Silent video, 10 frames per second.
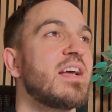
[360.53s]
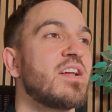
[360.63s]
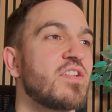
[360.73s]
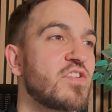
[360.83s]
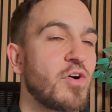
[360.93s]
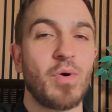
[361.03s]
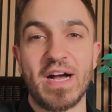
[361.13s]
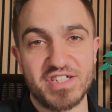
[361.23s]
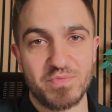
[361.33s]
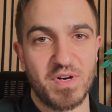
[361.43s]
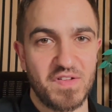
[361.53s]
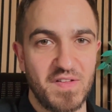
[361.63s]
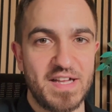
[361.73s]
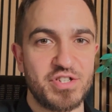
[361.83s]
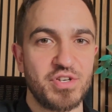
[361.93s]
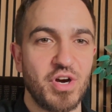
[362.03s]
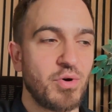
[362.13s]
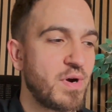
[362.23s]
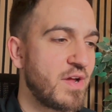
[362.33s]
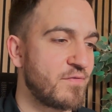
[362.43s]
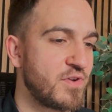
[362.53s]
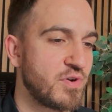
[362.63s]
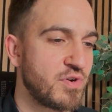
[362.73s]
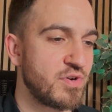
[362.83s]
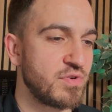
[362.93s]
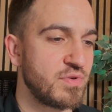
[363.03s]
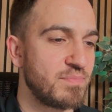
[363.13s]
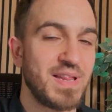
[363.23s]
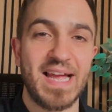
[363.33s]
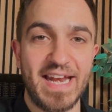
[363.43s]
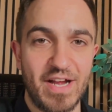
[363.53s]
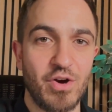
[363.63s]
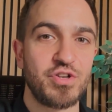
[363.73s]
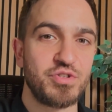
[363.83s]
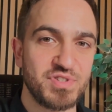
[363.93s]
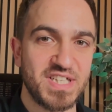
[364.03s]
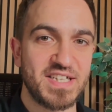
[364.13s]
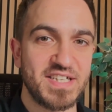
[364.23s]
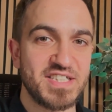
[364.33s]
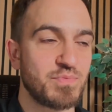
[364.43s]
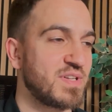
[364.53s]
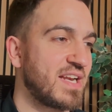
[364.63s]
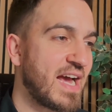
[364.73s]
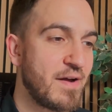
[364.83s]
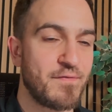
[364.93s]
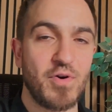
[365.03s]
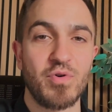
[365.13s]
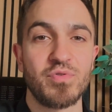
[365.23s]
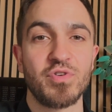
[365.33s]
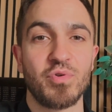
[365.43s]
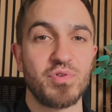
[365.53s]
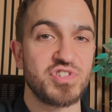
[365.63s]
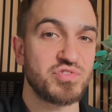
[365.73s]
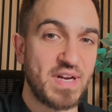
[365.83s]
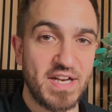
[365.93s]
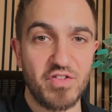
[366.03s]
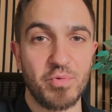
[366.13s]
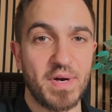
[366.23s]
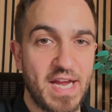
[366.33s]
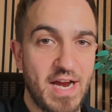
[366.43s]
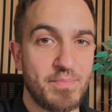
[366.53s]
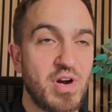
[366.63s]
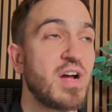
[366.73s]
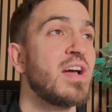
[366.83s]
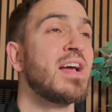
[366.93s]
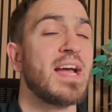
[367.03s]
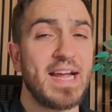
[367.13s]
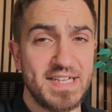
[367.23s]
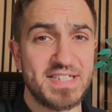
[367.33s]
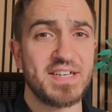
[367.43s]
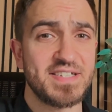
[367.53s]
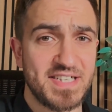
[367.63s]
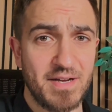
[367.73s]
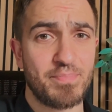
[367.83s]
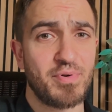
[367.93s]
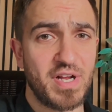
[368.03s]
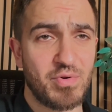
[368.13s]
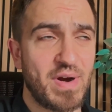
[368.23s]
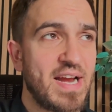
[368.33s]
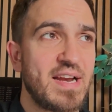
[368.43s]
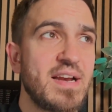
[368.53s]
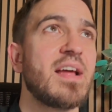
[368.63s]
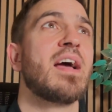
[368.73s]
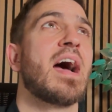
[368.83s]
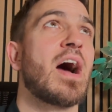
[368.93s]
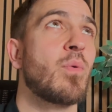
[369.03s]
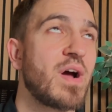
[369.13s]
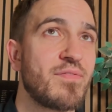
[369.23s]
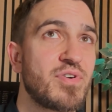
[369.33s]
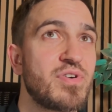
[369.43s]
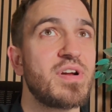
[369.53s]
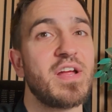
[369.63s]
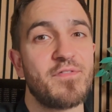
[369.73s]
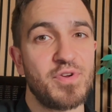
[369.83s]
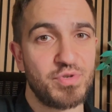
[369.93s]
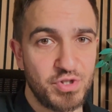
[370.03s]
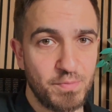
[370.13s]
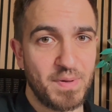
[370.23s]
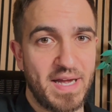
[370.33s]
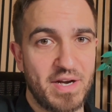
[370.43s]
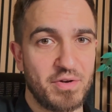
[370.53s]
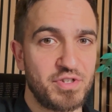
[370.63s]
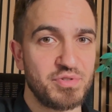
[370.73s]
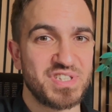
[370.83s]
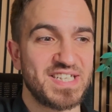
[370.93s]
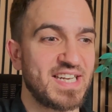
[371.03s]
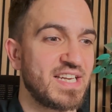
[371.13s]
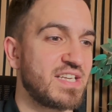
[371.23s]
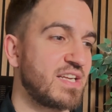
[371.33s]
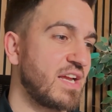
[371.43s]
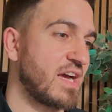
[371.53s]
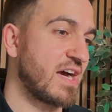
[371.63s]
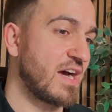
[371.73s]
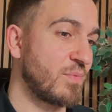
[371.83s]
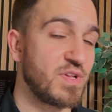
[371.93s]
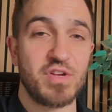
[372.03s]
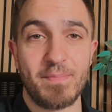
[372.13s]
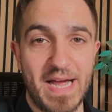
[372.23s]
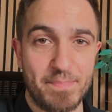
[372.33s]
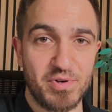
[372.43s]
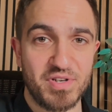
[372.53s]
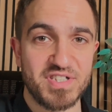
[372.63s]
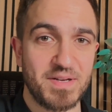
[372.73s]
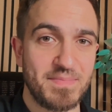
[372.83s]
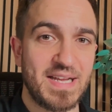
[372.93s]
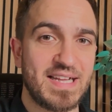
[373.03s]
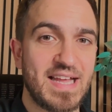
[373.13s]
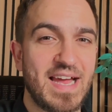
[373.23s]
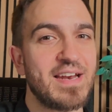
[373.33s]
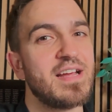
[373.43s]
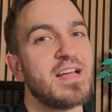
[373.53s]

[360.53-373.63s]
So I just wanted to let you know, if you're planning on using this with an iPhone or straight into a camera, it's gonna sound pretty great. However, if you do plan on using it with your MacBook or something like that,